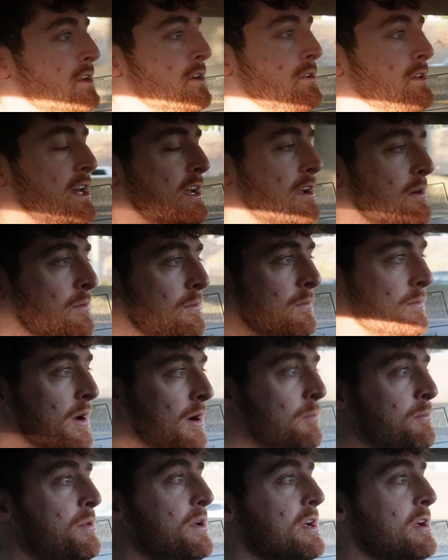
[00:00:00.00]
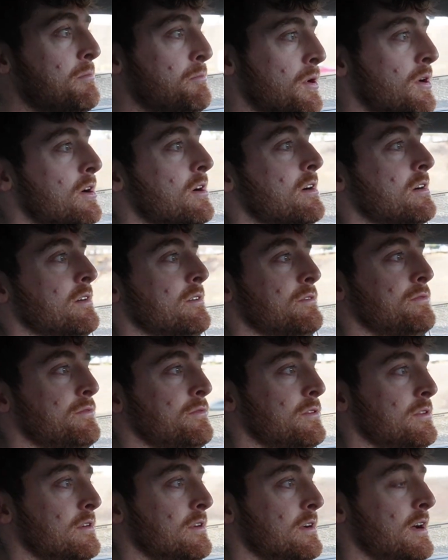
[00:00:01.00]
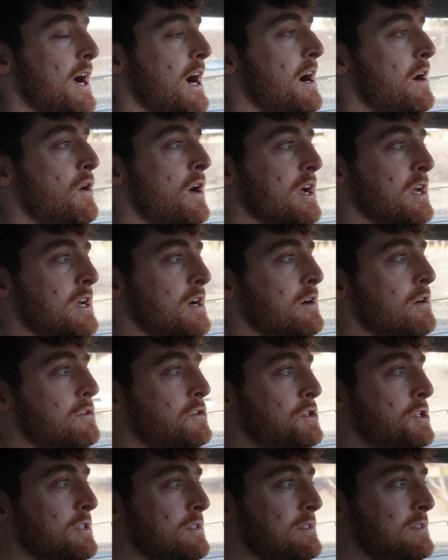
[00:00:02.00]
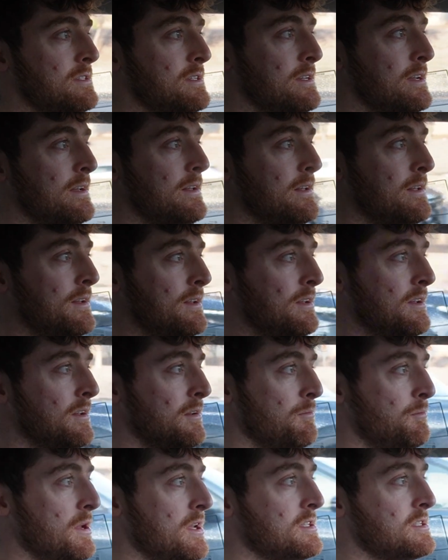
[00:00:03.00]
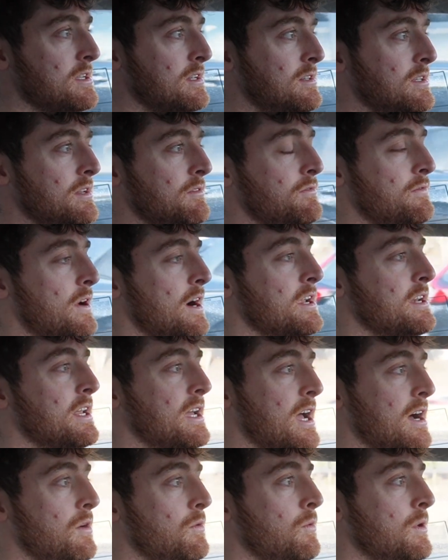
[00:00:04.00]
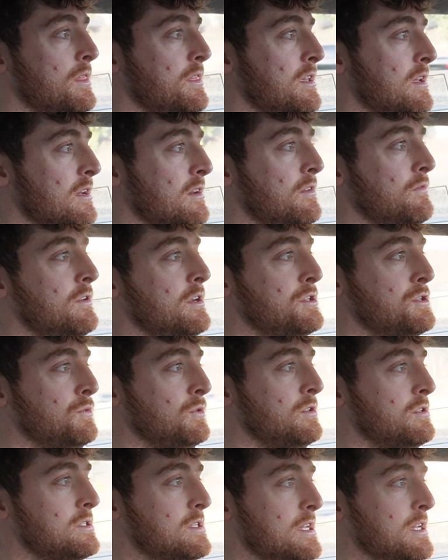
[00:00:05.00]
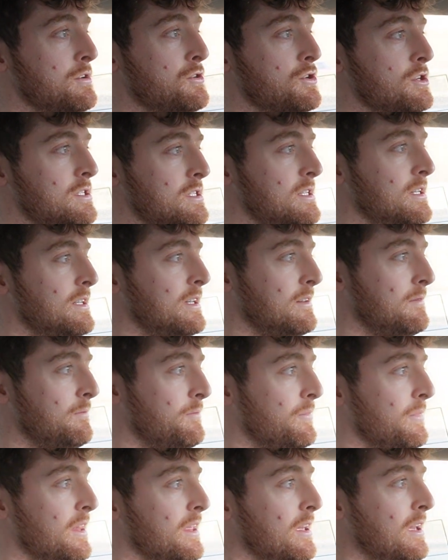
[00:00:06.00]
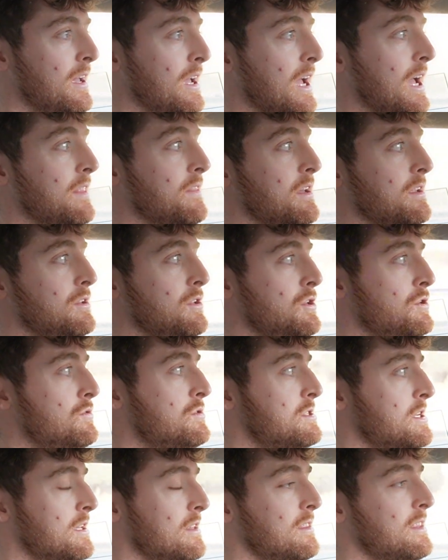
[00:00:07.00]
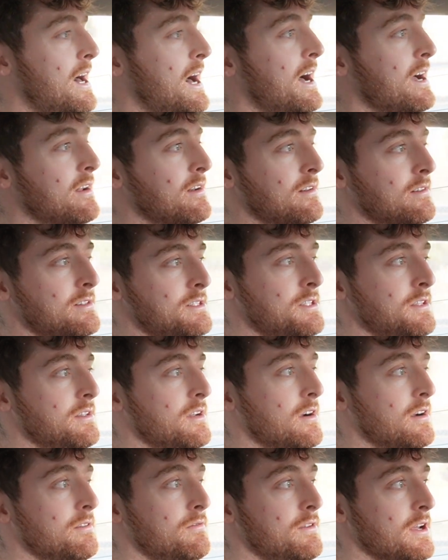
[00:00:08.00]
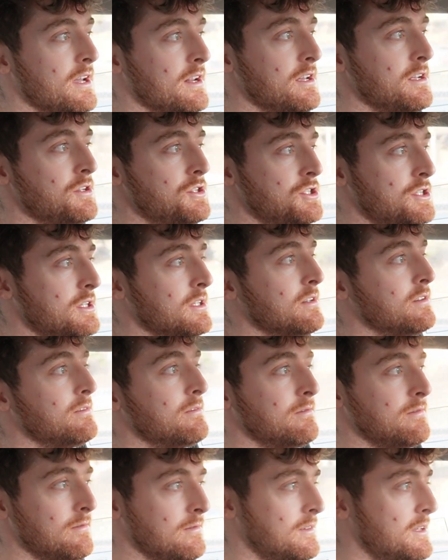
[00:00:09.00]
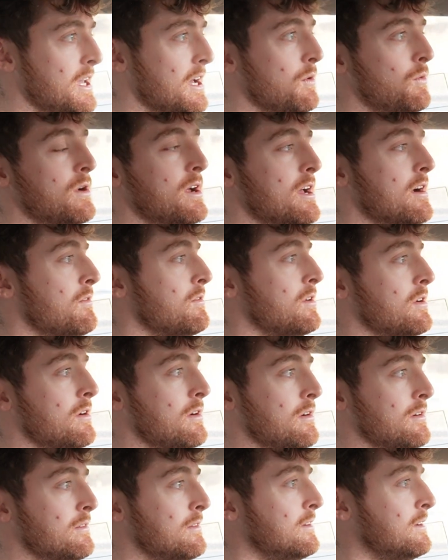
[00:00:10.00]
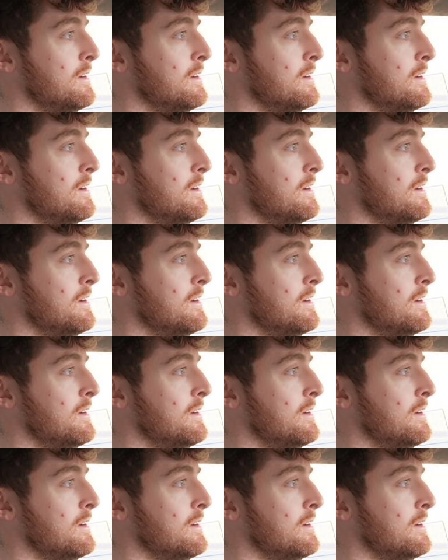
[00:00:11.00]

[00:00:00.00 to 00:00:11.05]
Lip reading: know, like a big part of how I coach is basically finding out what the individual's interested in and then using that to their advantage to get whatever